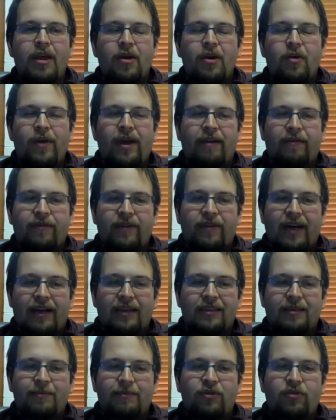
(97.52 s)
We have got
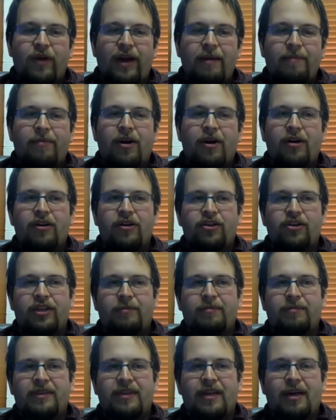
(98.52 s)
some great
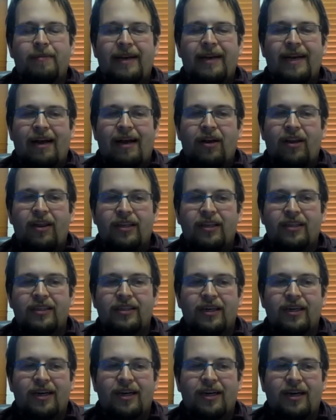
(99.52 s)
partnerships coming out of this
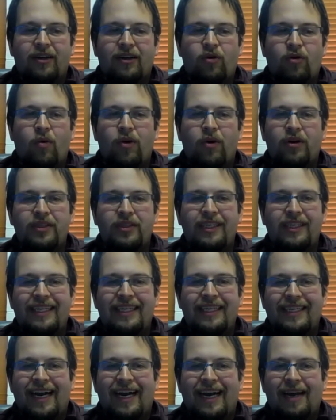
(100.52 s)
quarantine
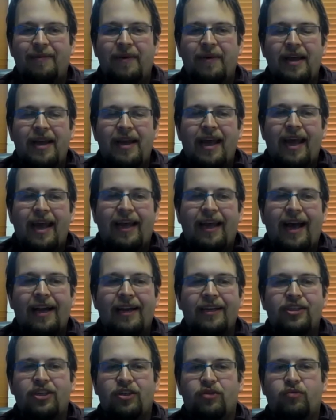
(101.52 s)
time. And God
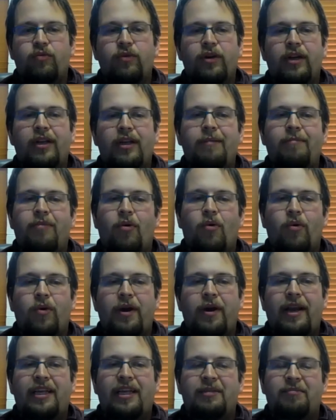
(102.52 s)
is just really
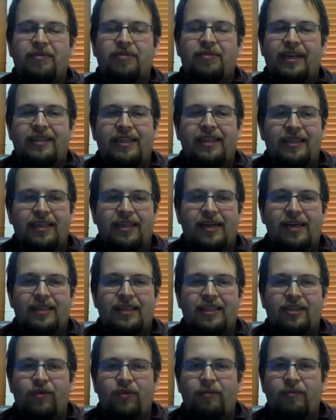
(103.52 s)
pouring his blessings on us
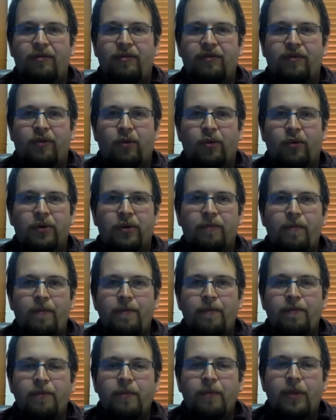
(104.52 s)
as we move forward.
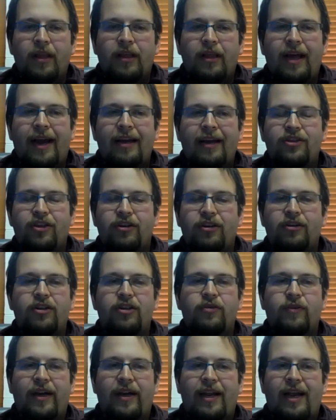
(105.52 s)
A lot of churches
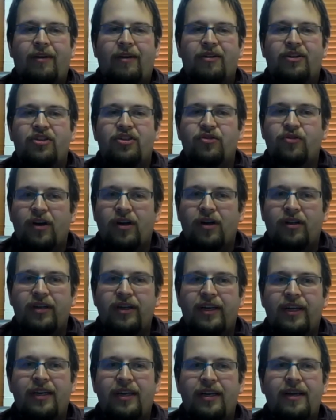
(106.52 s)
right now are
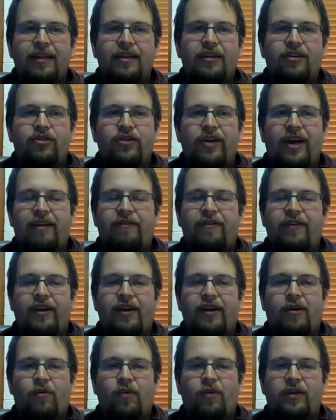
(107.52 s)
struggling. They're trying to figure
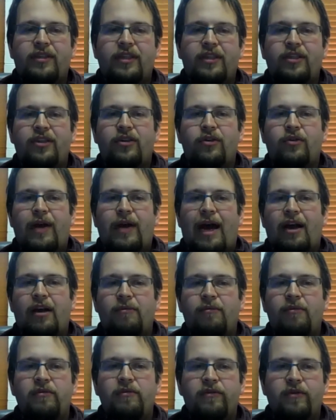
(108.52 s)
out what to do, how to
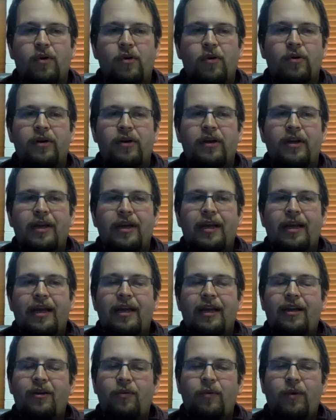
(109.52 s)
move forward.
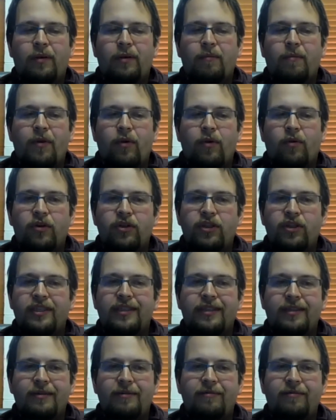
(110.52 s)
You know what? We're
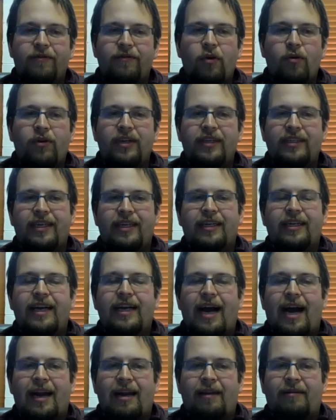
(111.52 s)
just focusing on
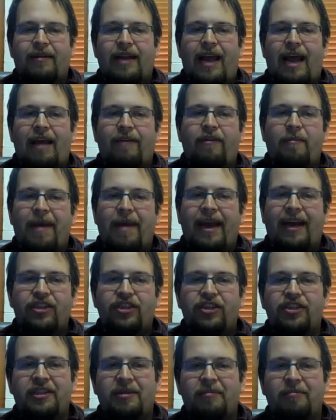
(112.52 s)
God and having
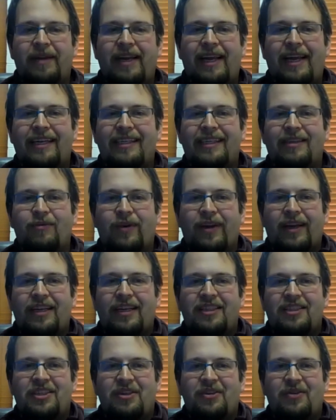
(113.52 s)
patience and peace in what
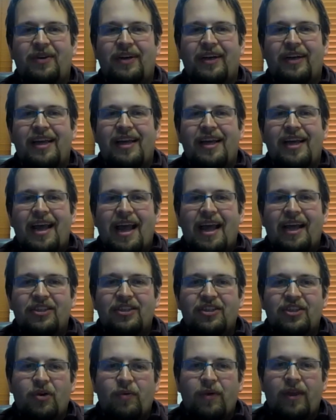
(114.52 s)
he's doing. And
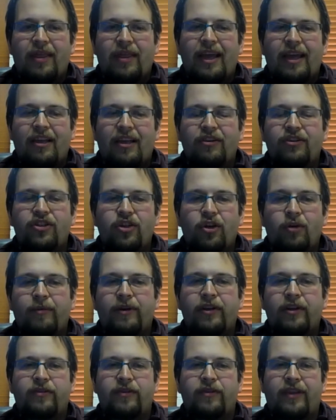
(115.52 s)
so we thank you so
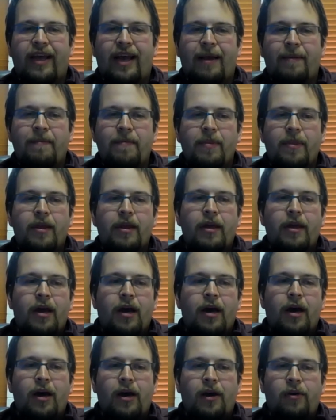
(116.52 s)
much for that.
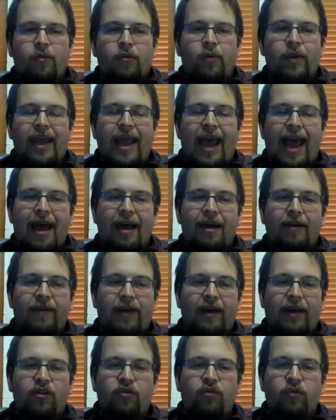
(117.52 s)
We have
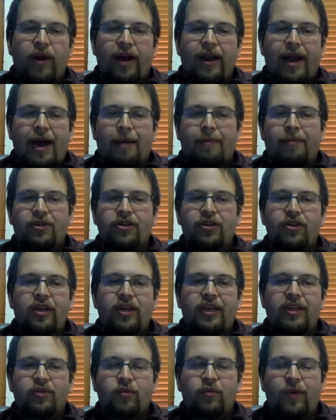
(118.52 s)
a great opportunity
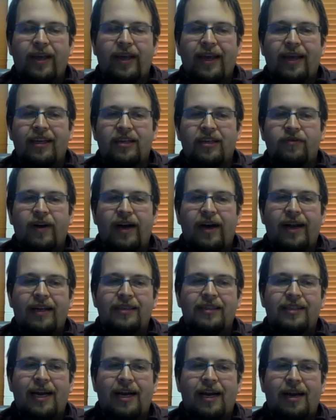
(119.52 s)
this weekend. This Friday and
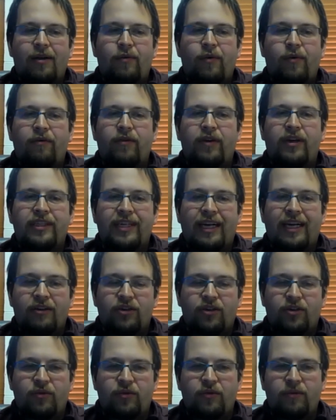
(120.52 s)
Saturday, we've reached out
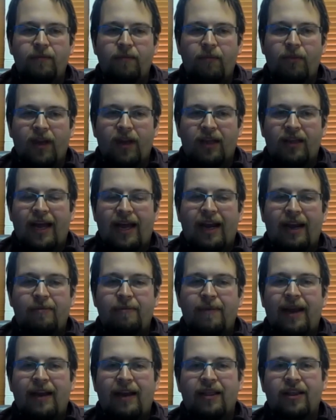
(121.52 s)
to a lot of
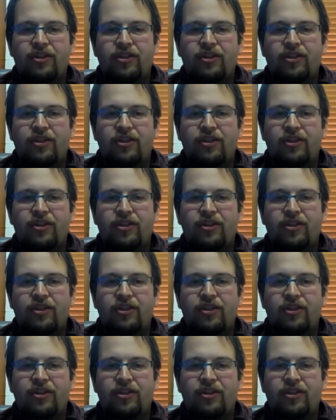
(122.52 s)
men of the